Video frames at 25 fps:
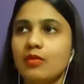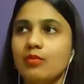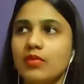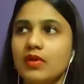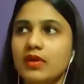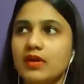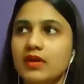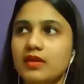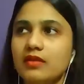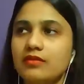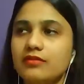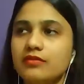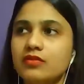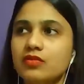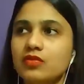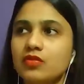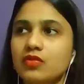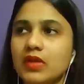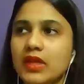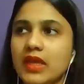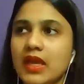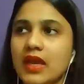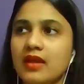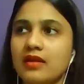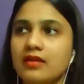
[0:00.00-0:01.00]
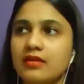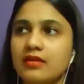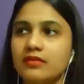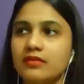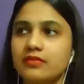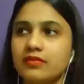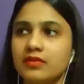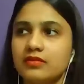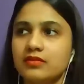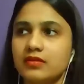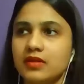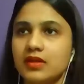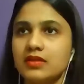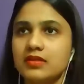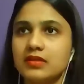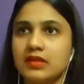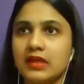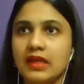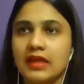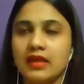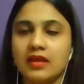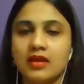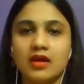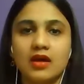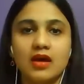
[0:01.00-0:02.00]
But if you look nakshatras
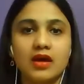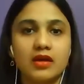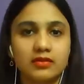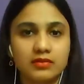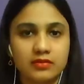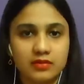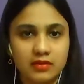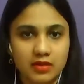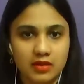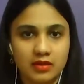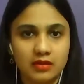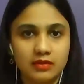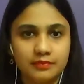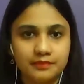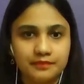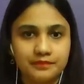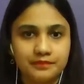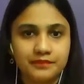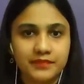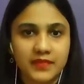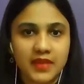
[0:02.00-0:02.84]
like Ardra,